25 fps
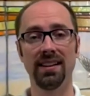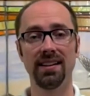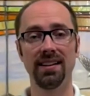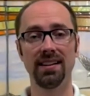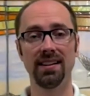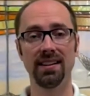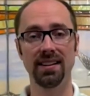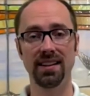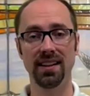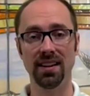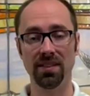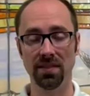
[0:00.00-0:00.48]

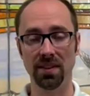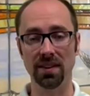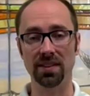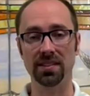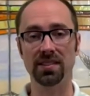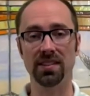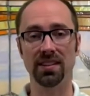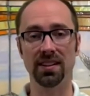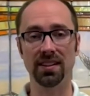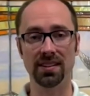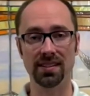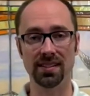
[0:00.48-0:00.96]
to give
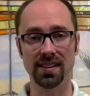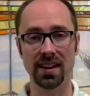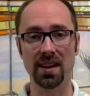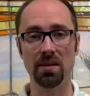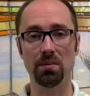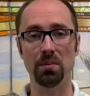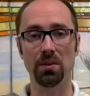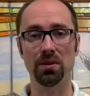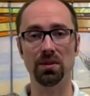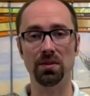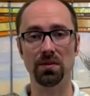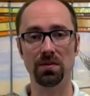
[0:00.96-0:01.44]
us an
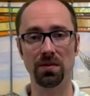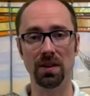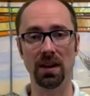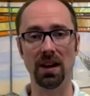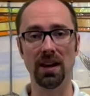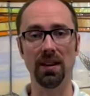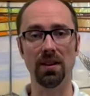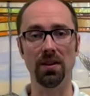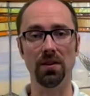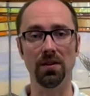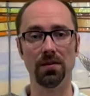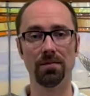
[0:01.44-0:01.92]
example to
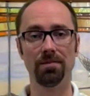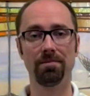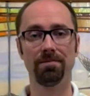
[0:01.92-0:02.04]
follow.